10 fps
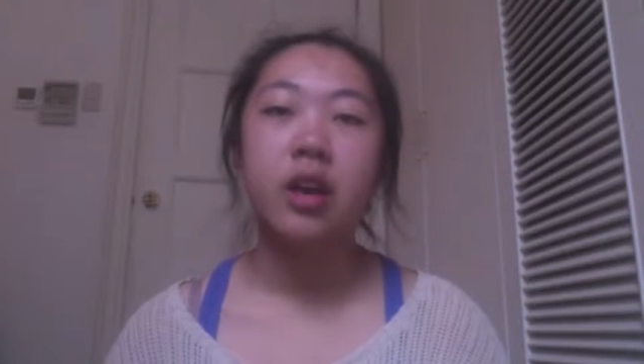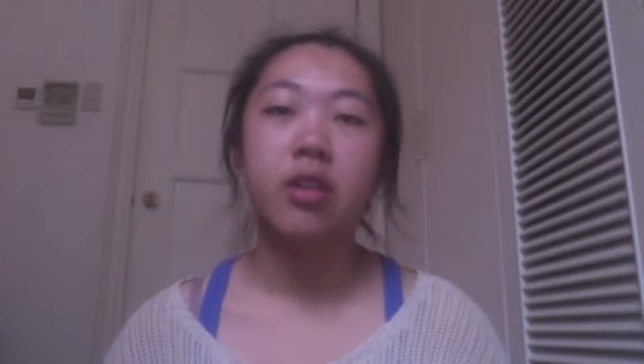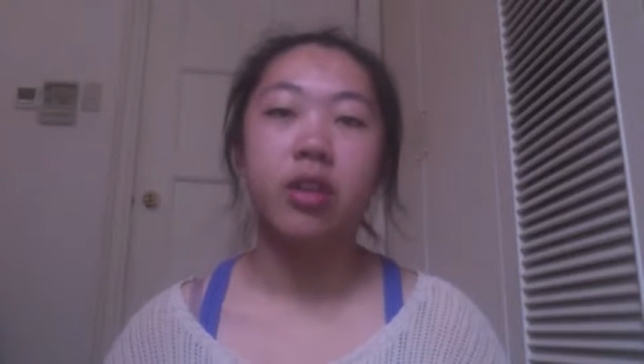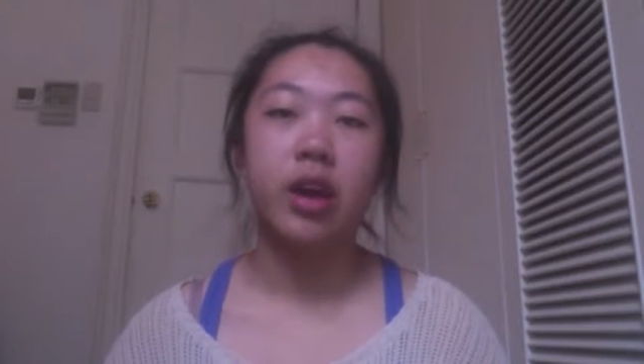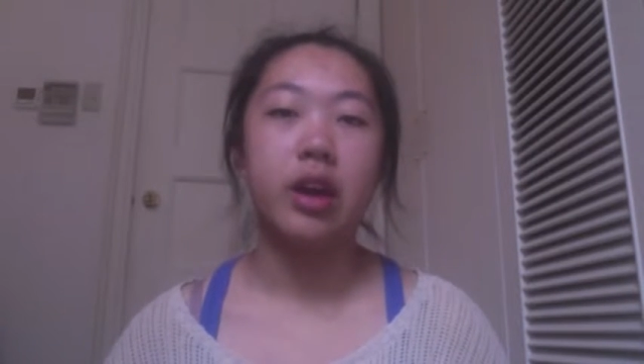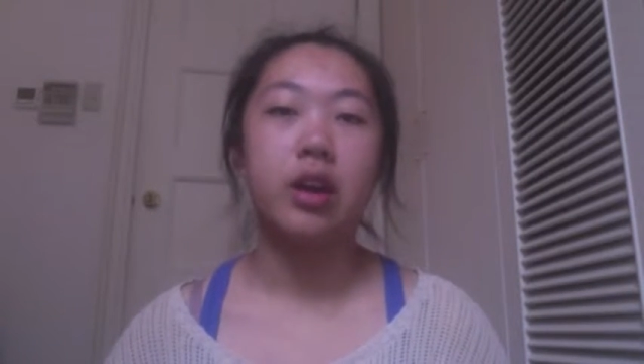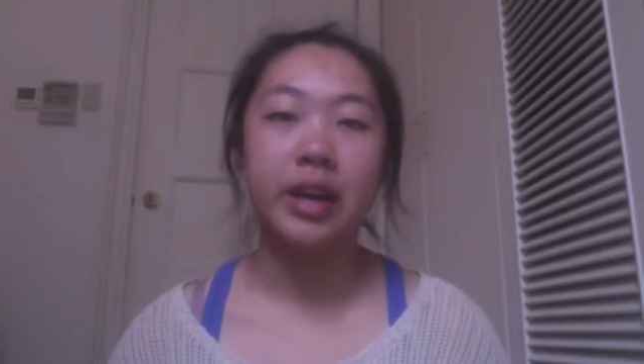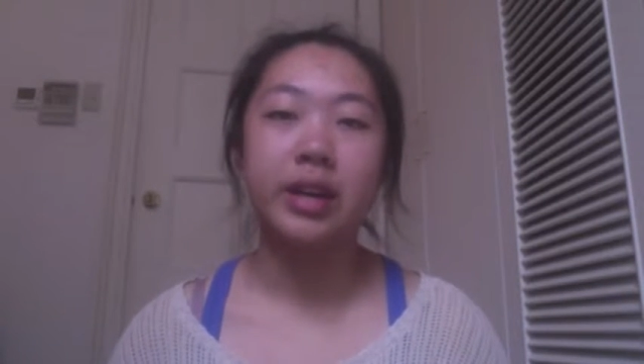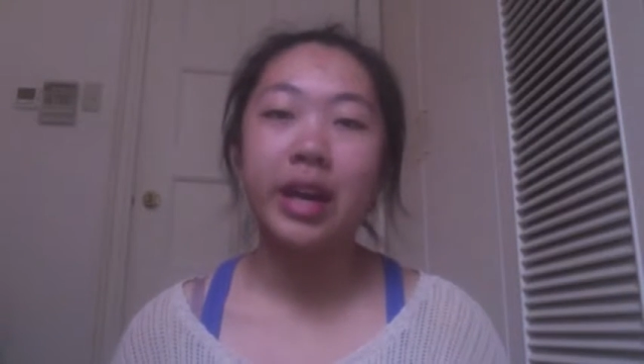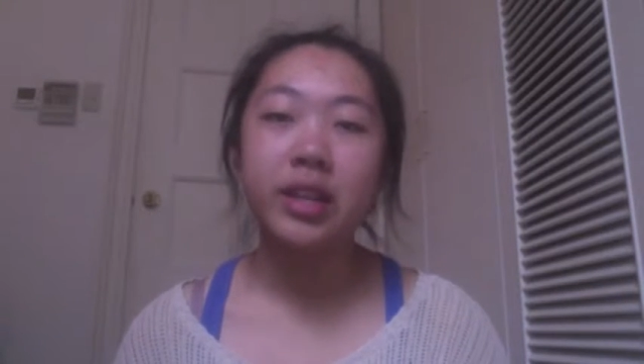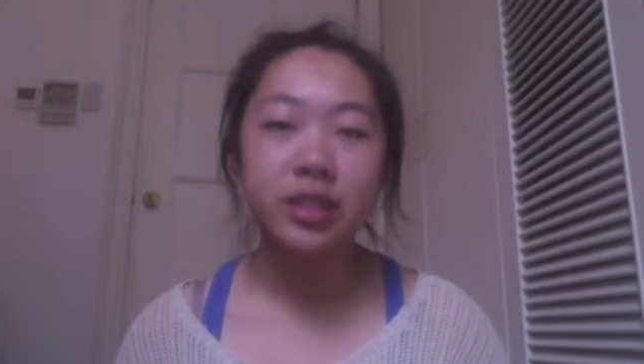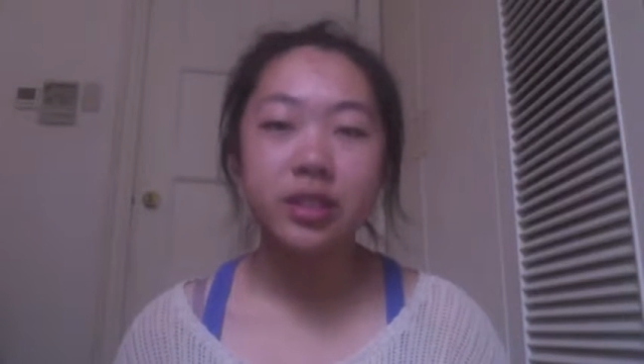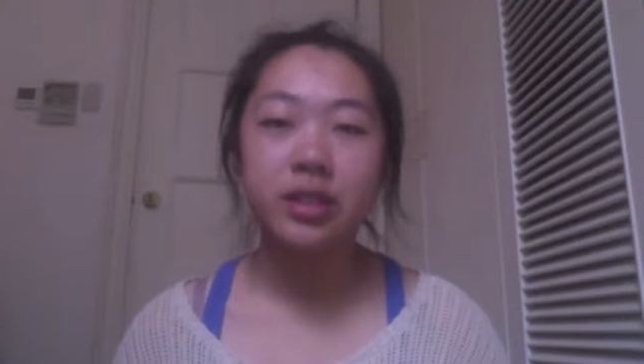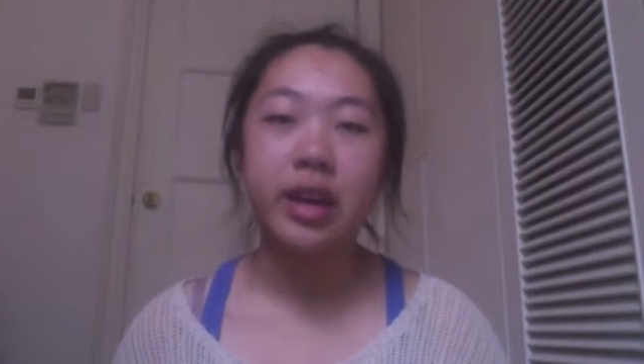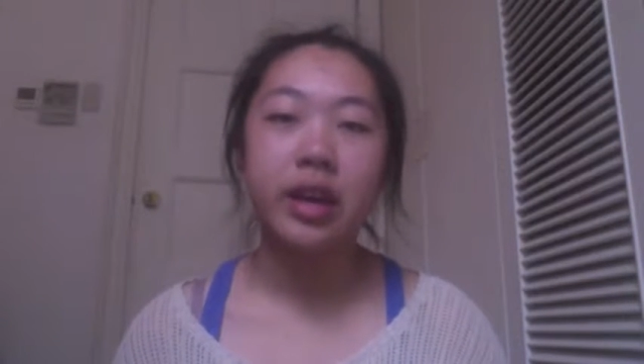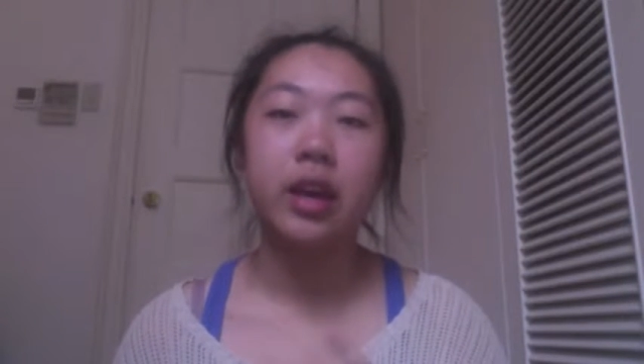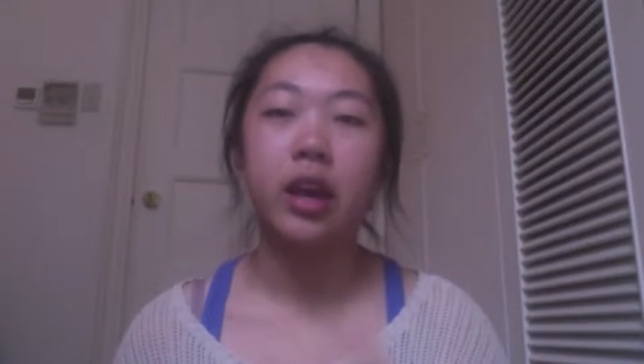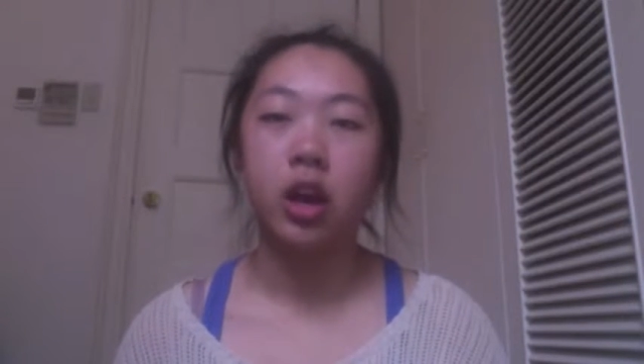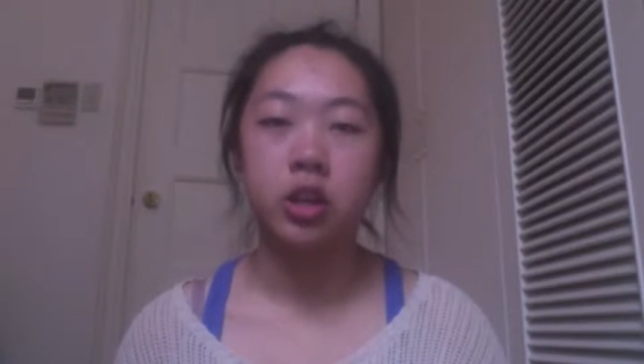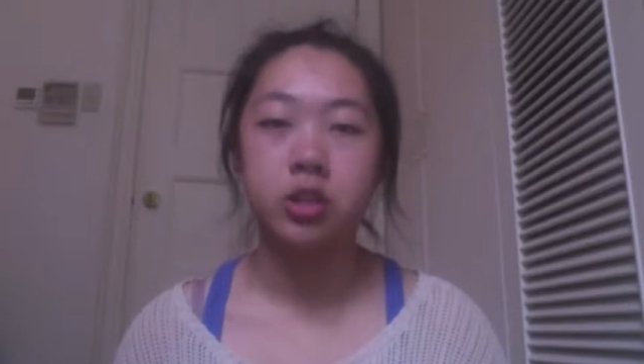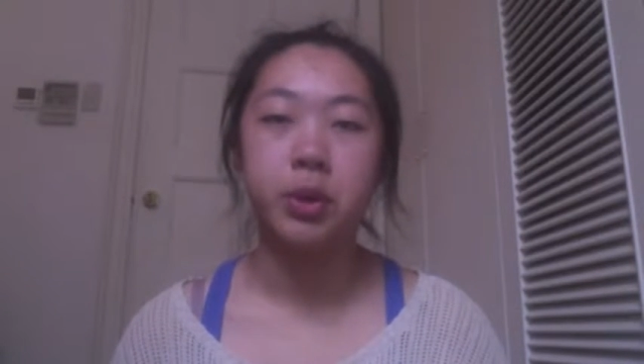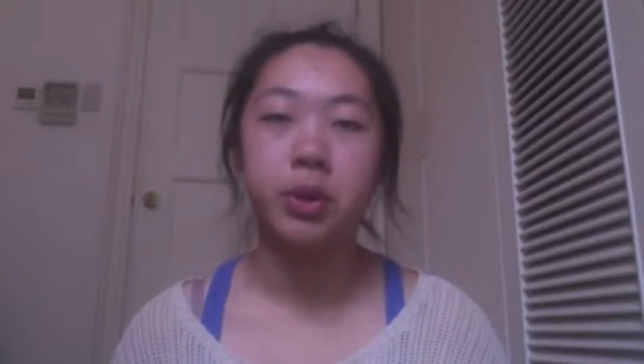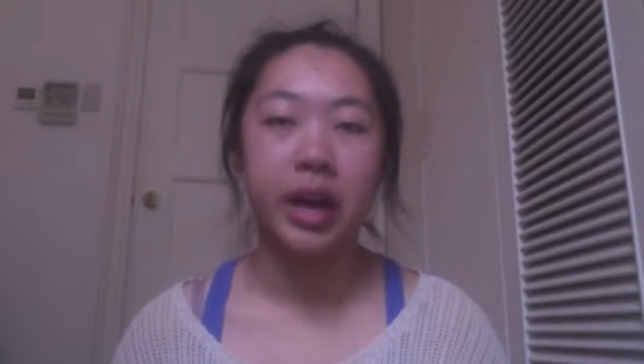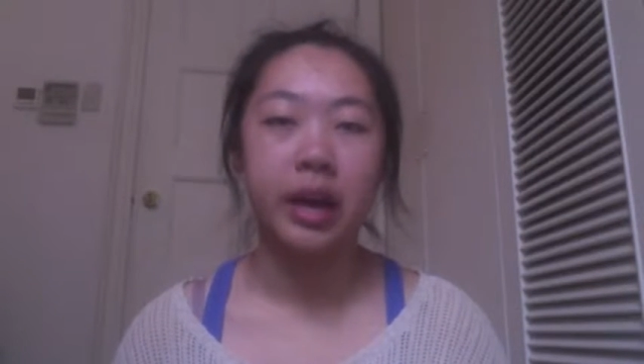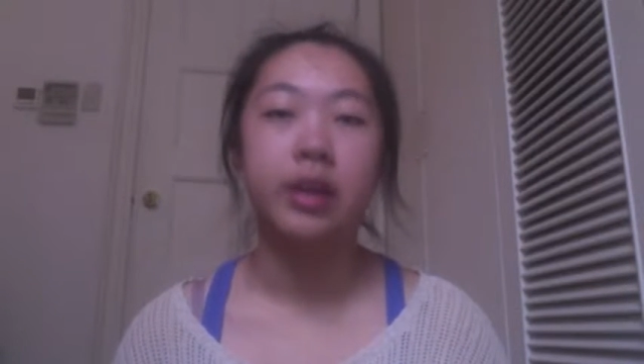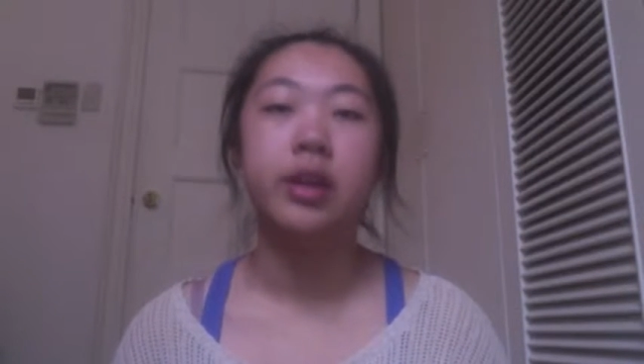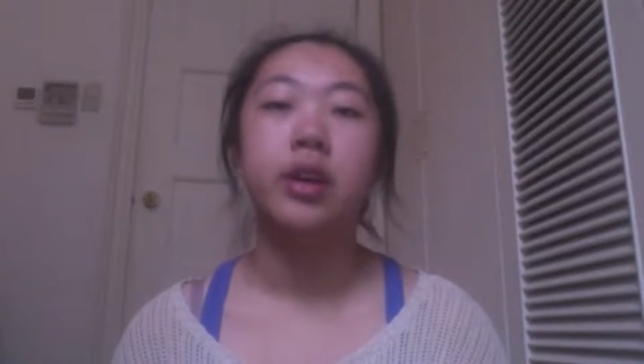then KT's hay and Oxbow hay